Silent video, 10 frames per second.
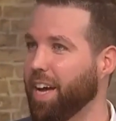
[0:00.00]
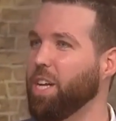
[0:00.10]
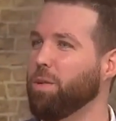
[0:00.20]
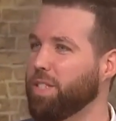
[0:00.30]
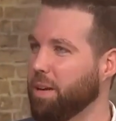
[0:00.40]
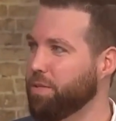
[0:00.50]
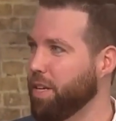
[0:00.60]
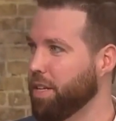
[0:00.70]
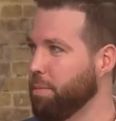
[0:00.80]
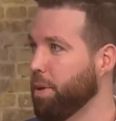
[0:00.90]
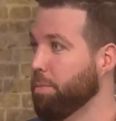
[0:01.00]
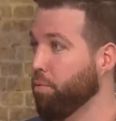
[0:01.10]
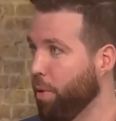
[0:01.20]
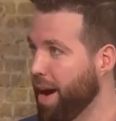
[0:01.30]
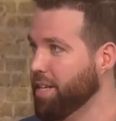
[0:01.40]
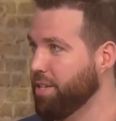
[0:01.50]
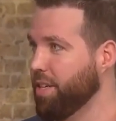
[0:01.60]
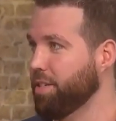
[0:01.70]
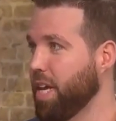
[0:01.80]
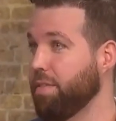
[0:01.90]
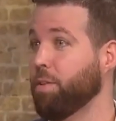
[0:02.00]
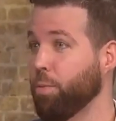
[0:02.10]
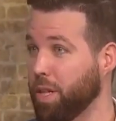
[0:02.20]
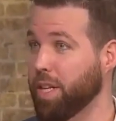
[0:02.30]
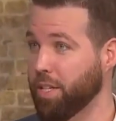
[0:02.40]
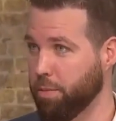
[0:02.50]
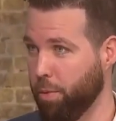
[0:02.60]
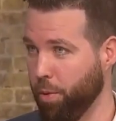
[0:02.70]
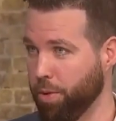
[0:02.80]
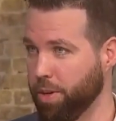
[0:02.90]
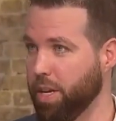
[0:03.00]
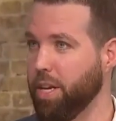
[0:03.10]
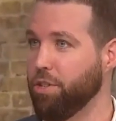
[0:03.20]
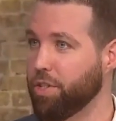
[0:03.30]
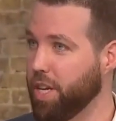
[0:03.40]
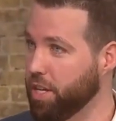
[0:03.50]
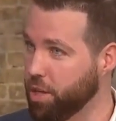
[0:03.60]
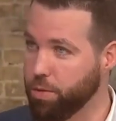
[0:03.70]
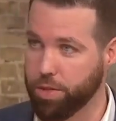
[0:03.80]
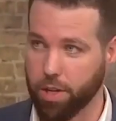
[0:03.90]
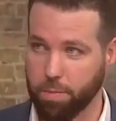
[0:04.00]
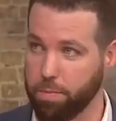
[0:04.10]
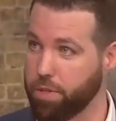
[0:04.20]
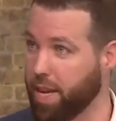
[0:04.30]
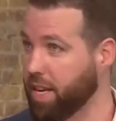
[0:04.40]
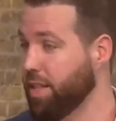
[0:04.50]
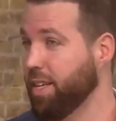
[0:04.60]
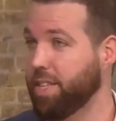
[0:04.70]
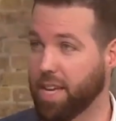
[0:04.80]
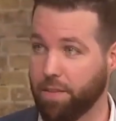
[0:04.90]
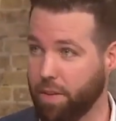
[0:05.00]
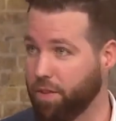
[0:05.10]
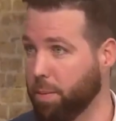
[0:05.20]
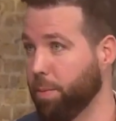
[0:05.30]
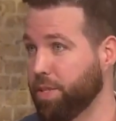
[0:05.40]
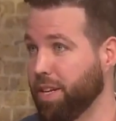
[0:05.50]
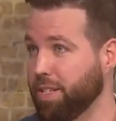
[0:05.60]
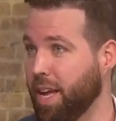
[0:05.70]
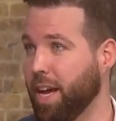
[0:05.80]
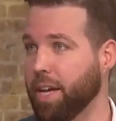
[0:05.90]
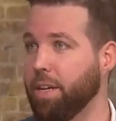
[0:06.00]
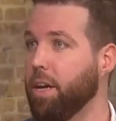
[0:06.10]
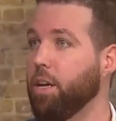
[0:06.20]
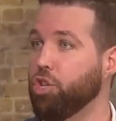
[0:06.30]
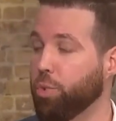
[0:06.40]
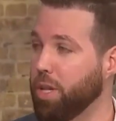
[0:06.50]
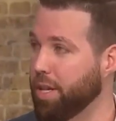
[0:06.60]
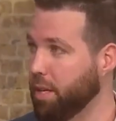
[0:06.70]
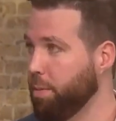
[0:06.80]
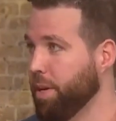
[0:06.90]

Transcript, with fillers: I know it sounds silly, but practicing saving really is important. Just getting used to setting that 10 to 15% aside, treat it like a